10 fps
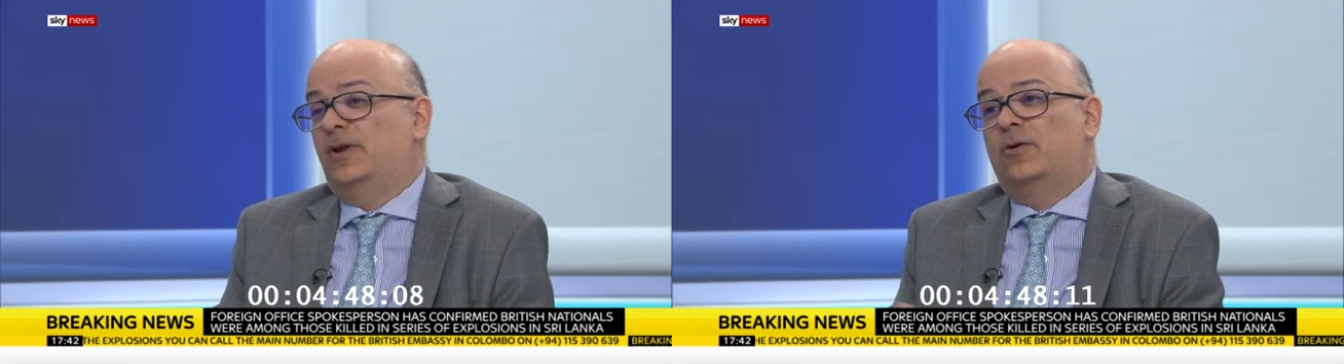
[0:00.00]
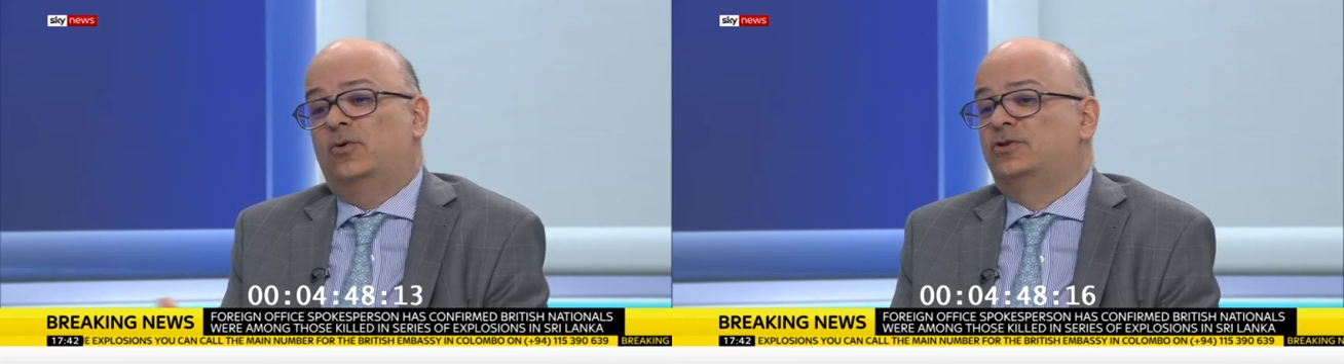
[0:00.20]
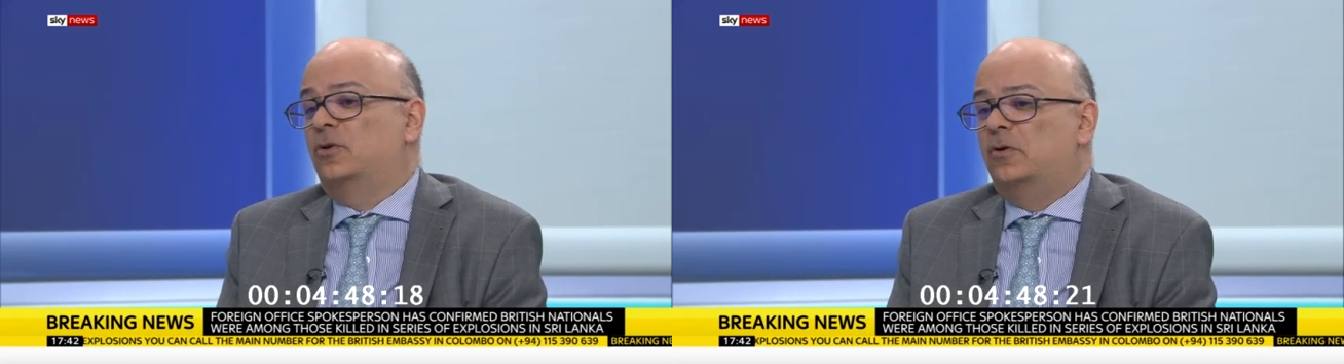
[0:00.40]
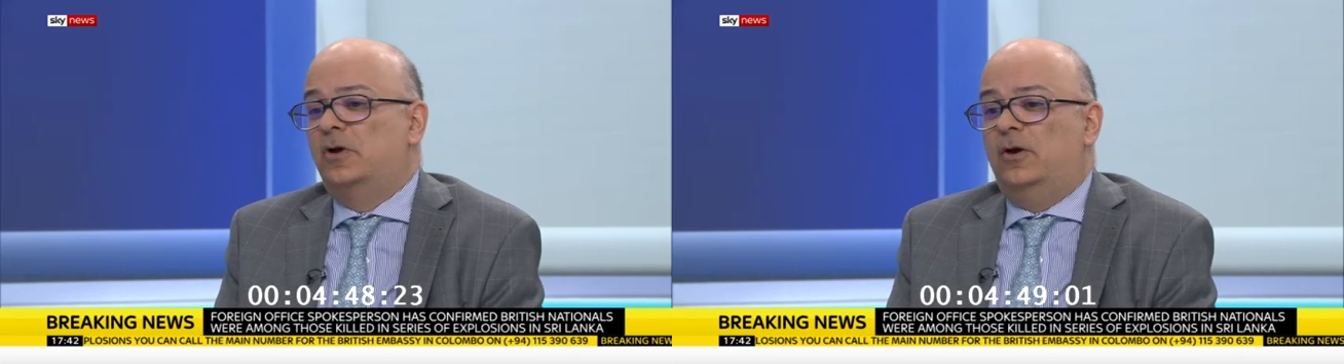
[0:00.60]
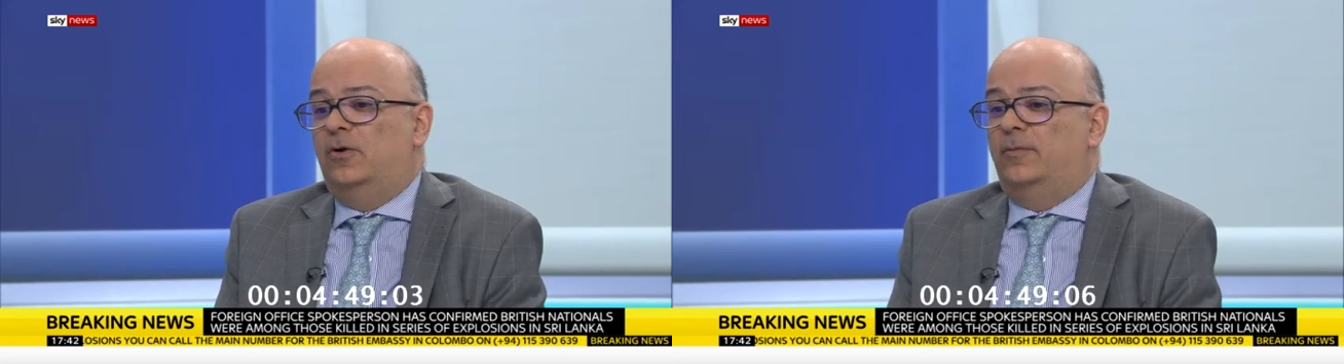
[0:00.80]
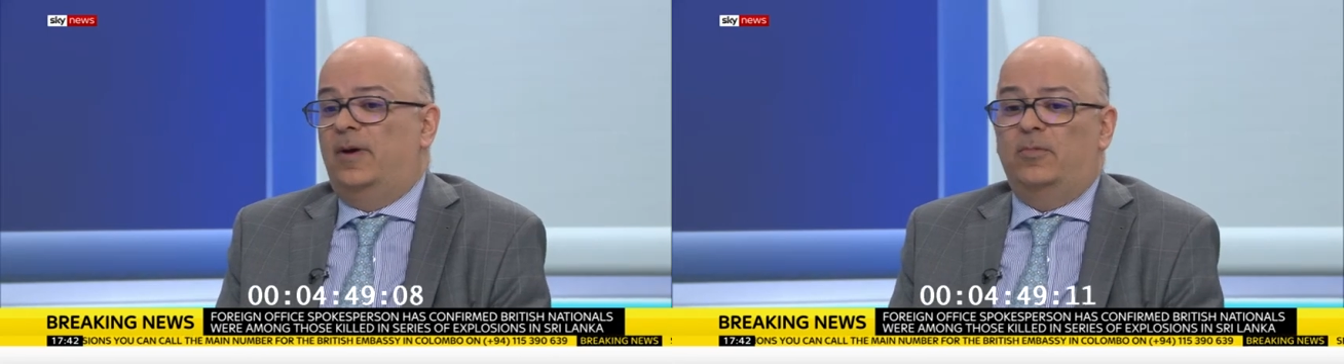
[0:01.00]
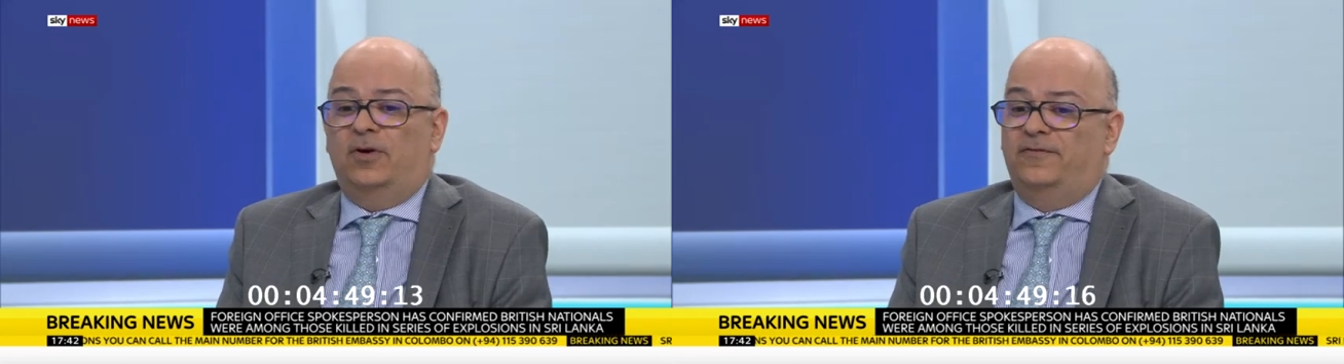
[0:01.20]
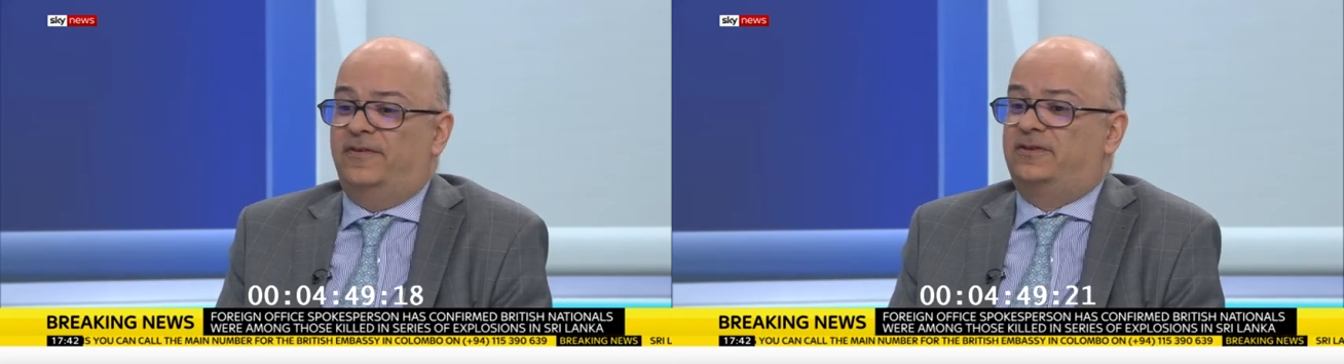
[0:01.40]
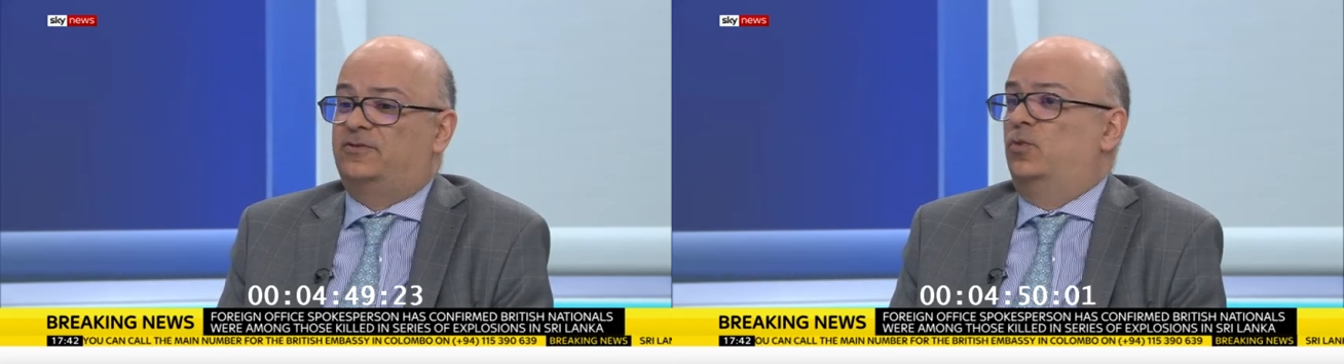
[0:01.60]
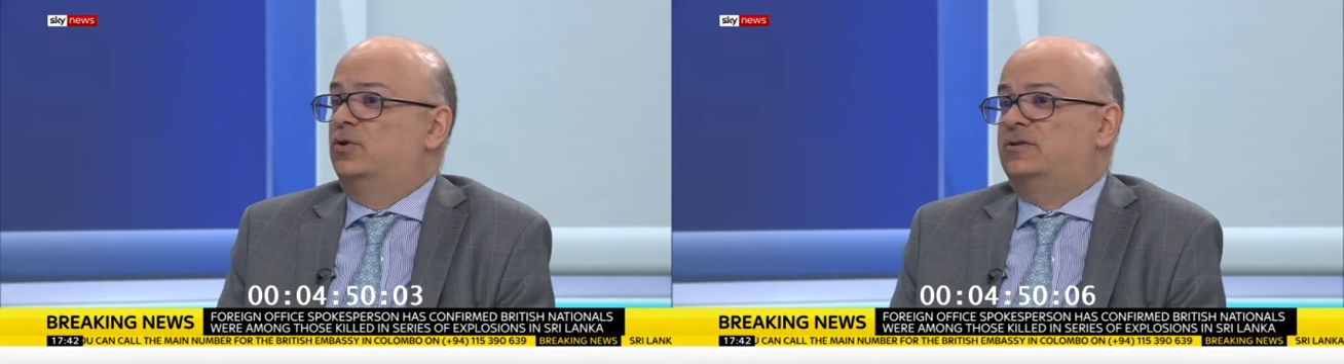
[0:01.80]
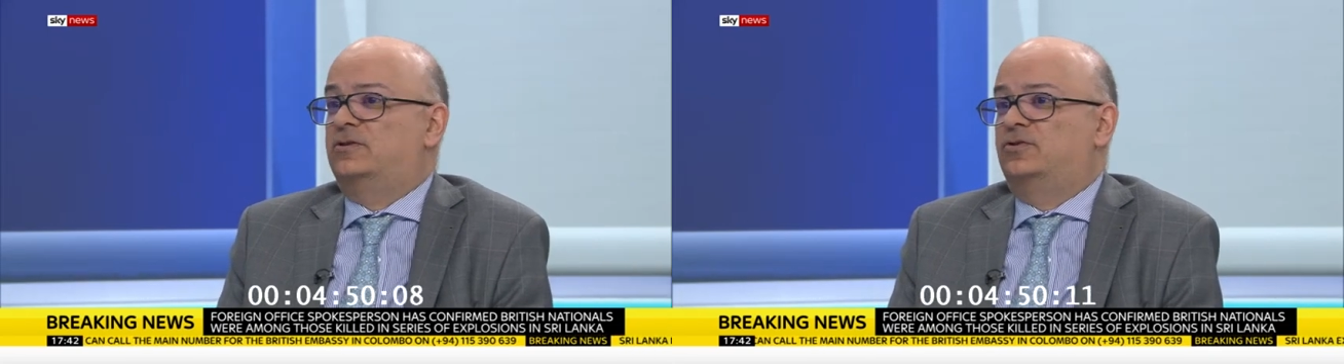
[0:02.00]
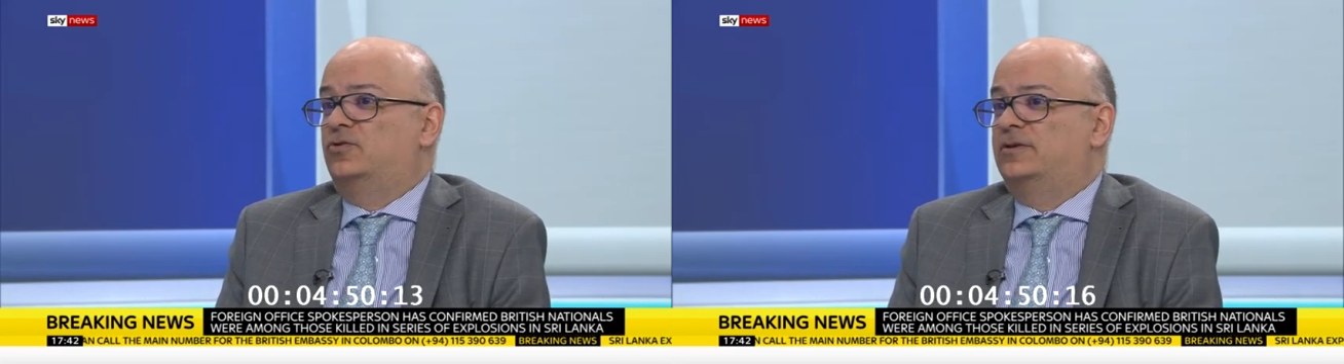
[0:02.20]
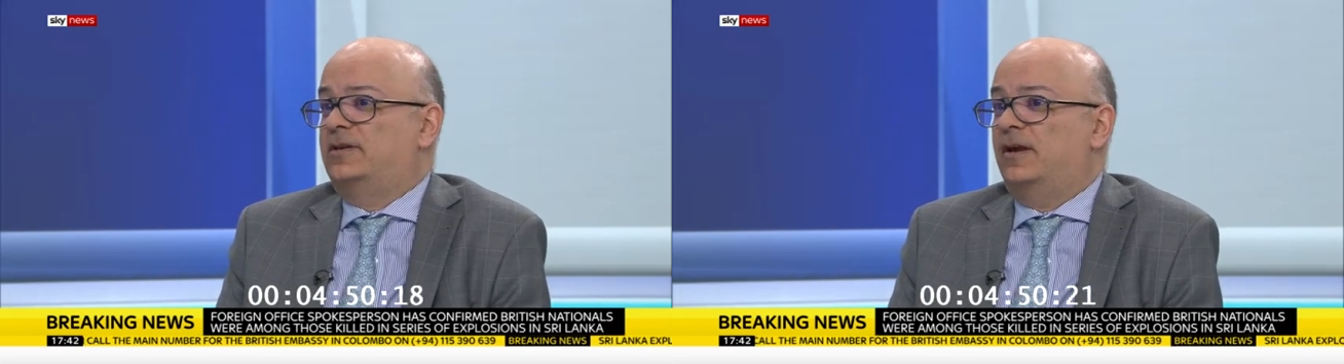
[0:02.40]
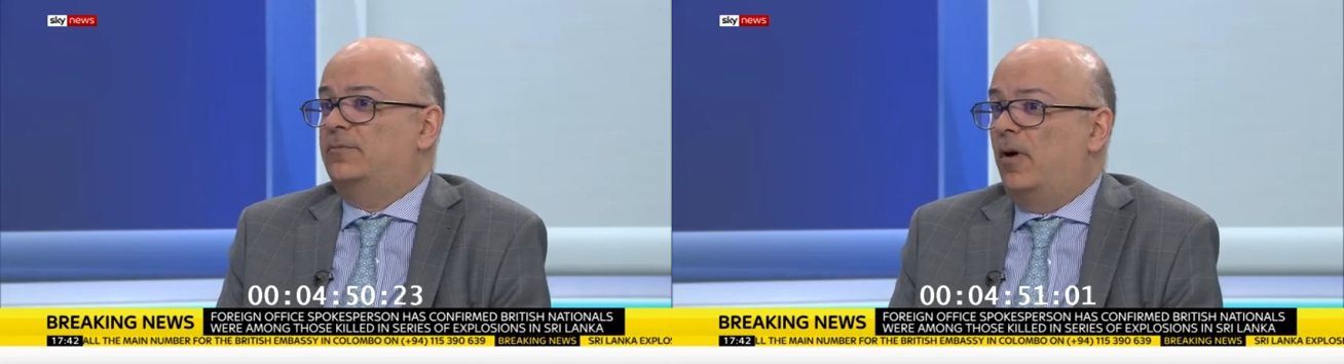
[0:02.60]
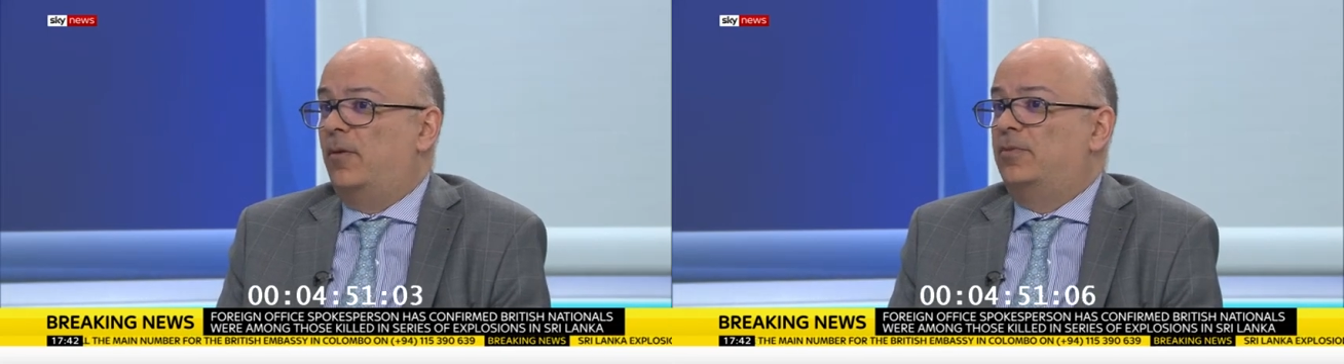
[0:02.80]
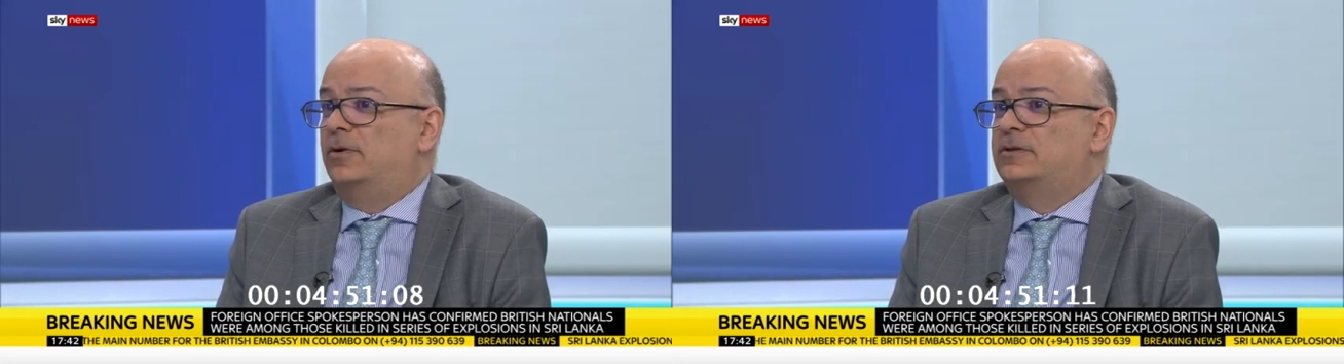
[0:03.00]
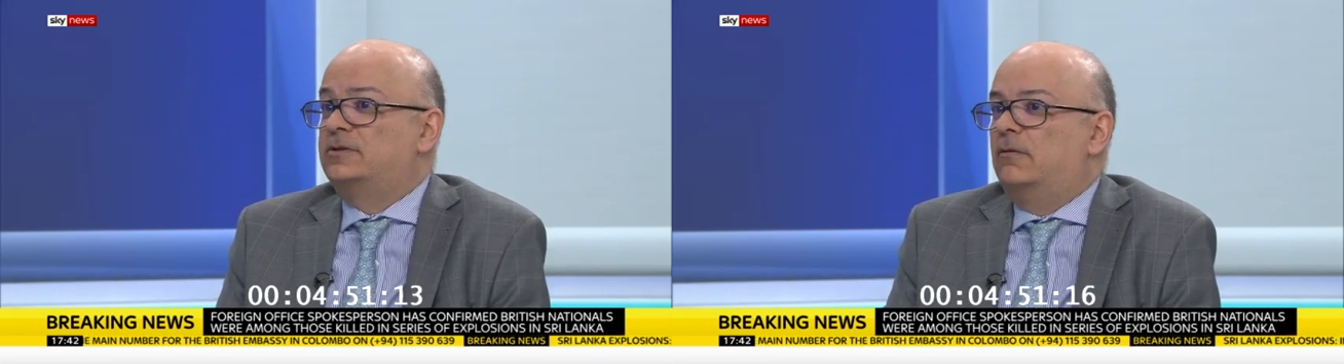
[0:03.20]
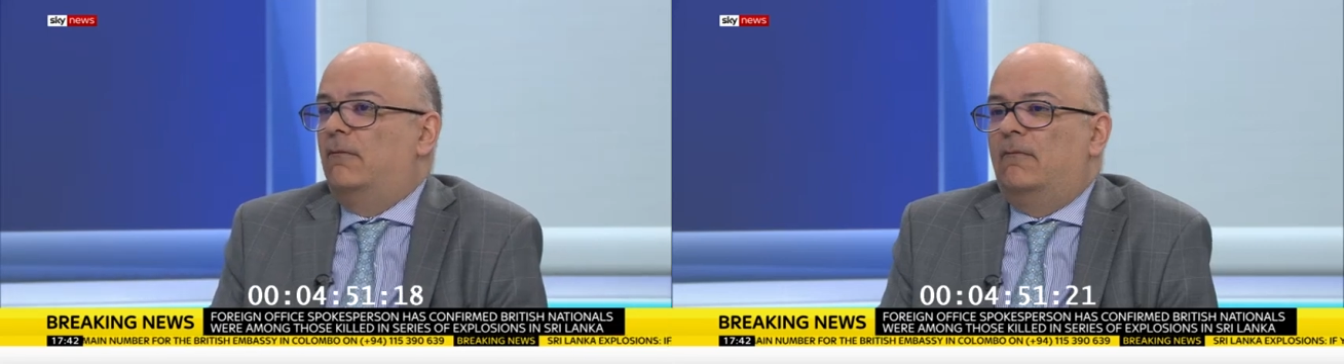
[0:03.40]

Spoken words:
And also, remember, if it was suicide bombers,